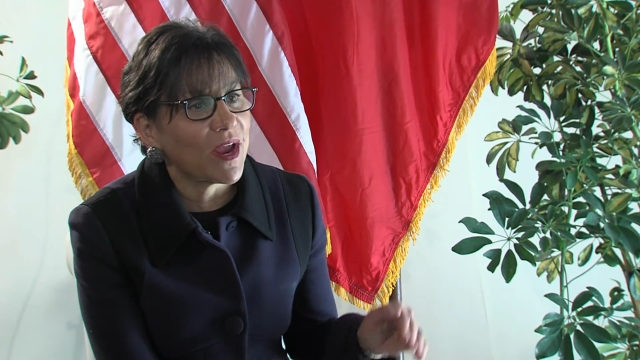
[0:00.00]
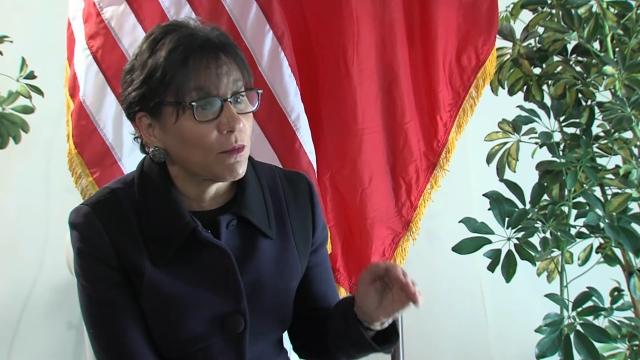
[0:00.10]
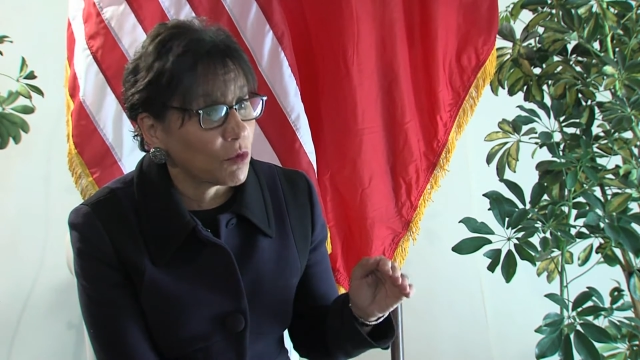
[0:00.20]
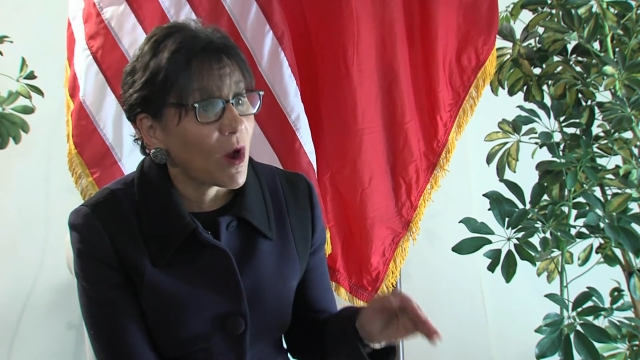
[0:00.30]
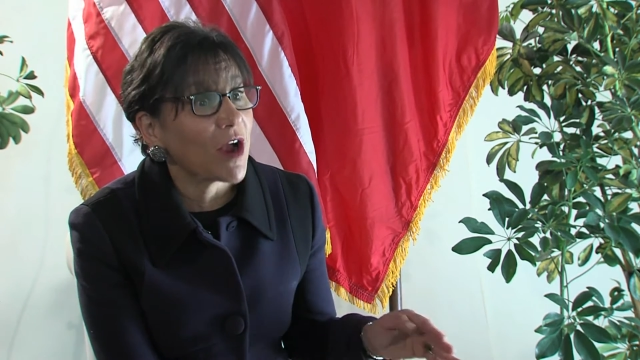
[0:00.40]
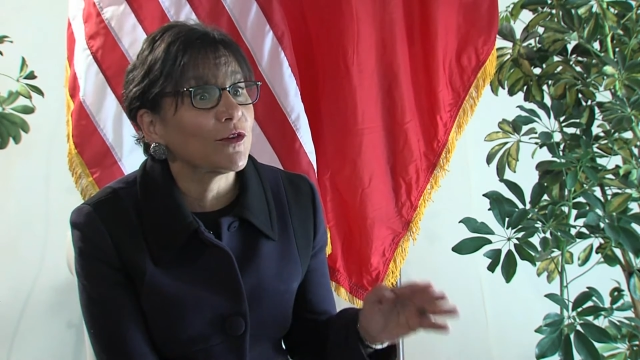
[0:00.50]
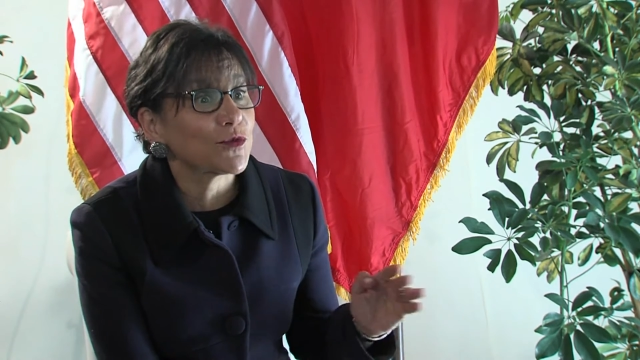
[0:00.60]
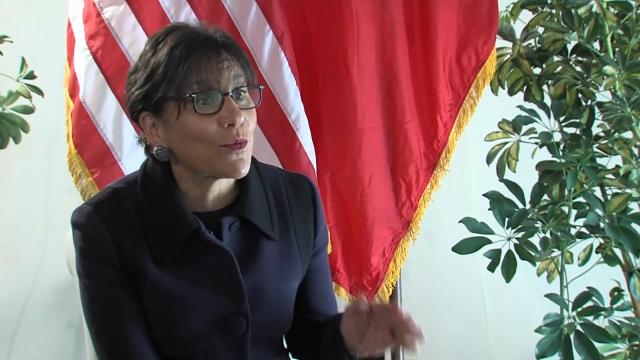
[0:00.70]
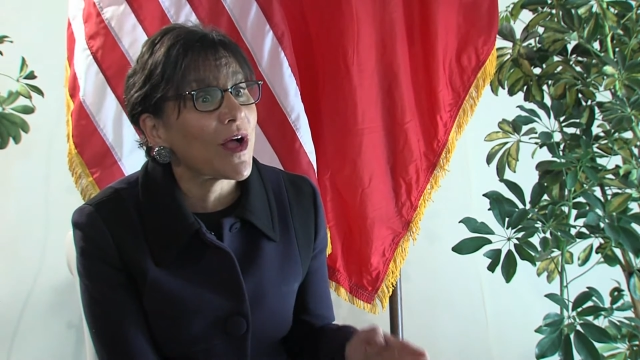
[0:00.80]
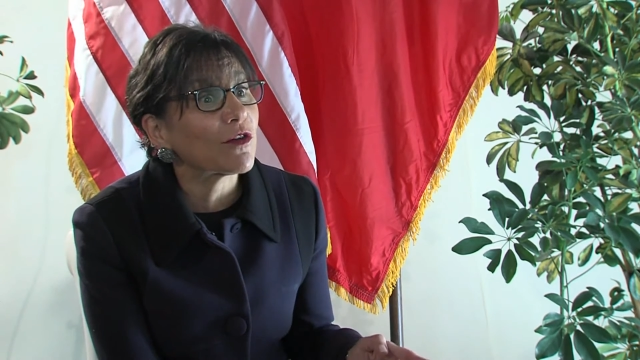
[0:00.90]
and Morocco is
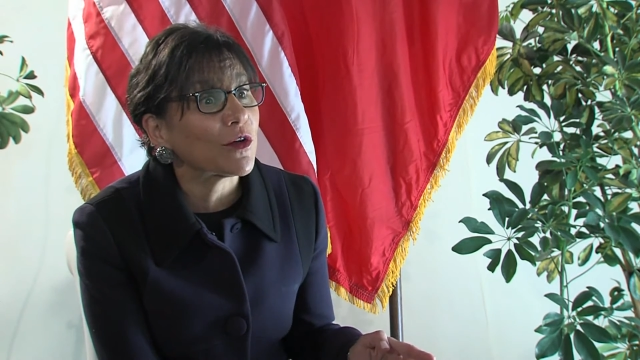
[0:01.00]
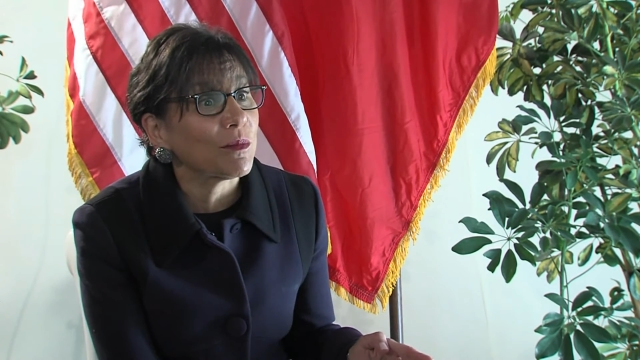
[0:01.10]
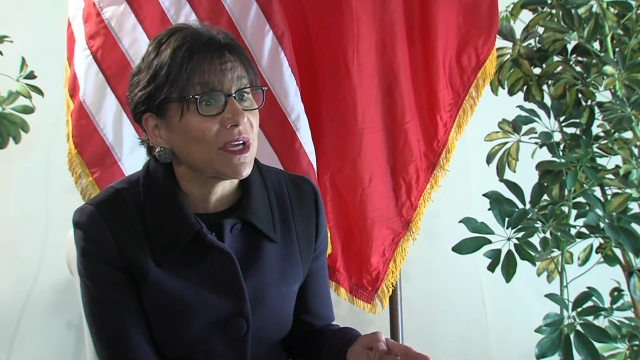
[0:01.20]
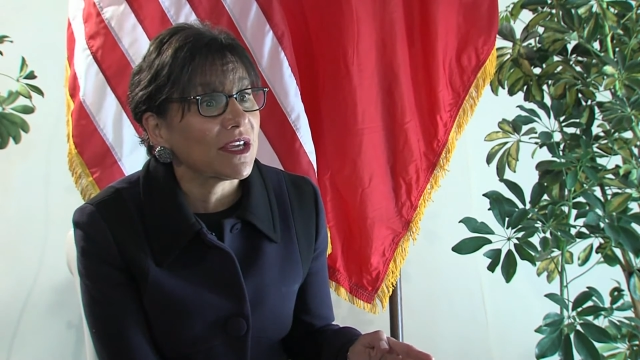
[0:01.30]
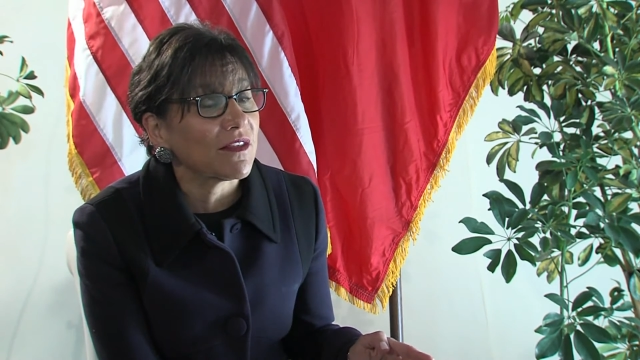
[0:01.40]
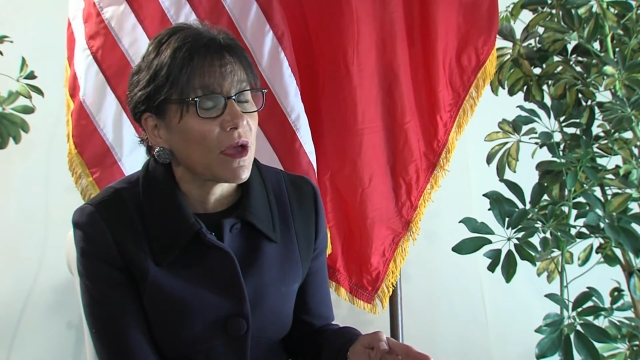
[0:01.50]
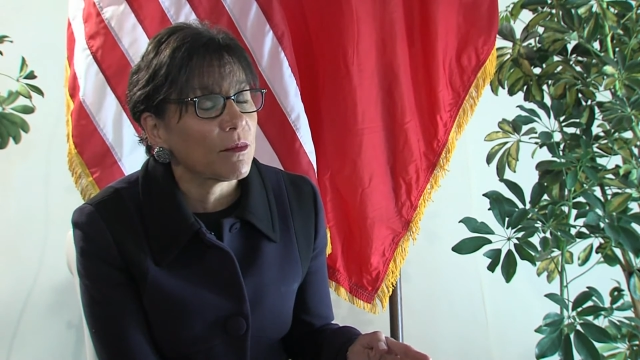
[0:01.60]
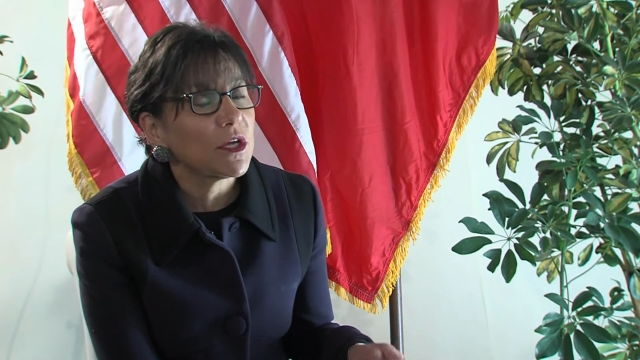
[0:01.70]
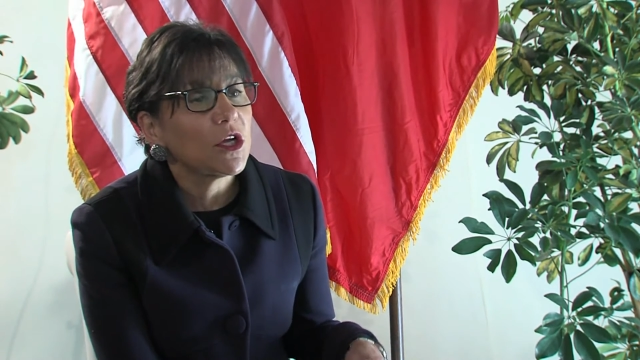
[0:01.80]
welcoming them.